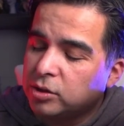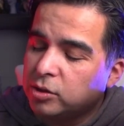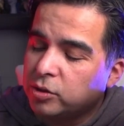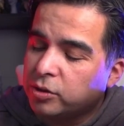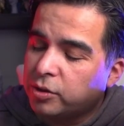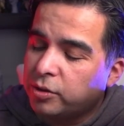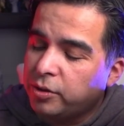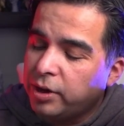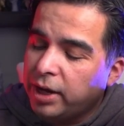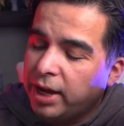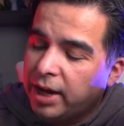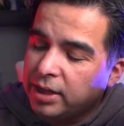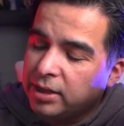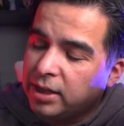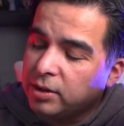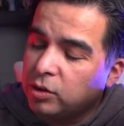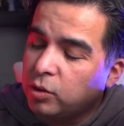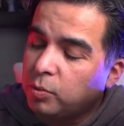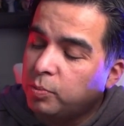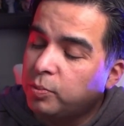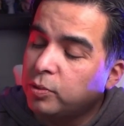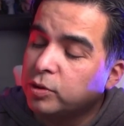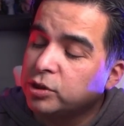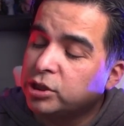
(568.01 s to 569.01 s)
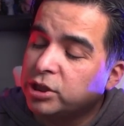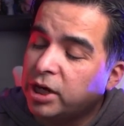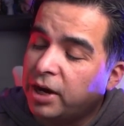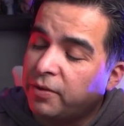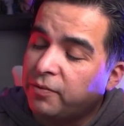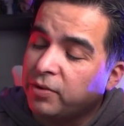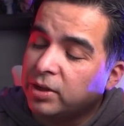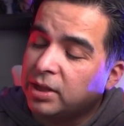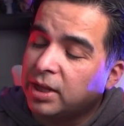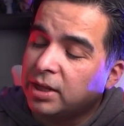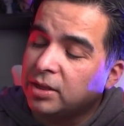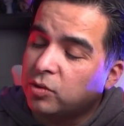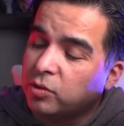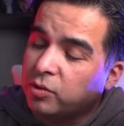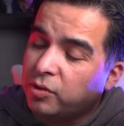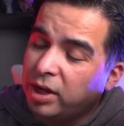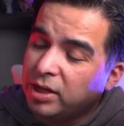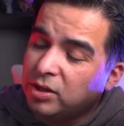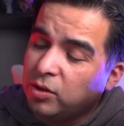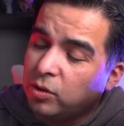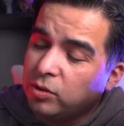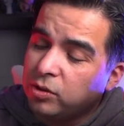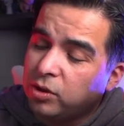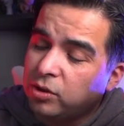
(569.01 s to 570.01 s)
to create and to push everything, to
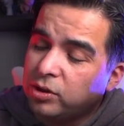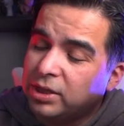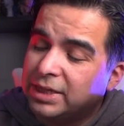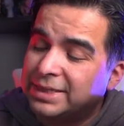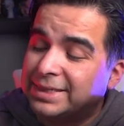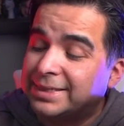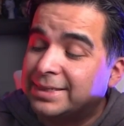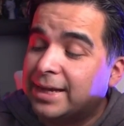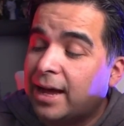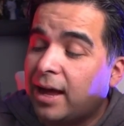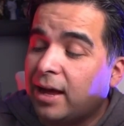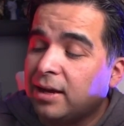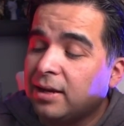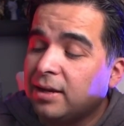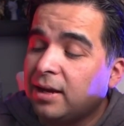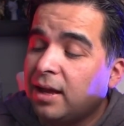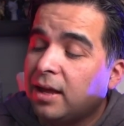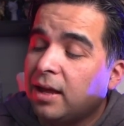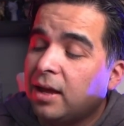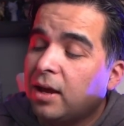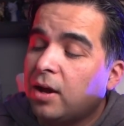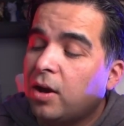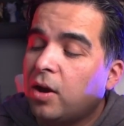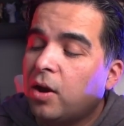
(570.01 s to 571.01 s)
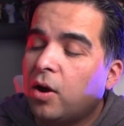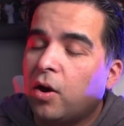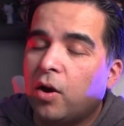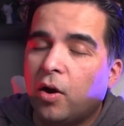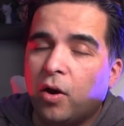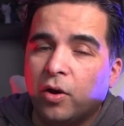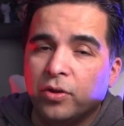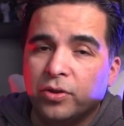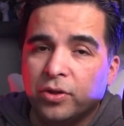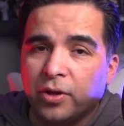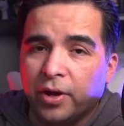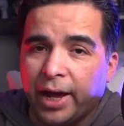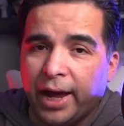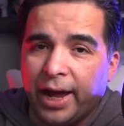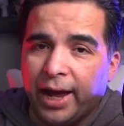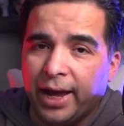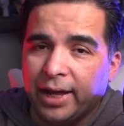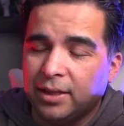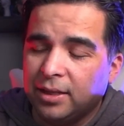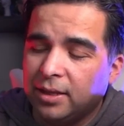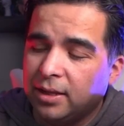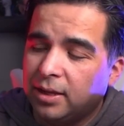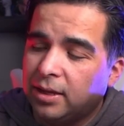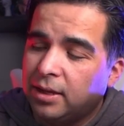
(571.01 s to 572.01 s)
create all the design on the
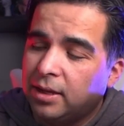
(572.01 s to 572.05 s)
head,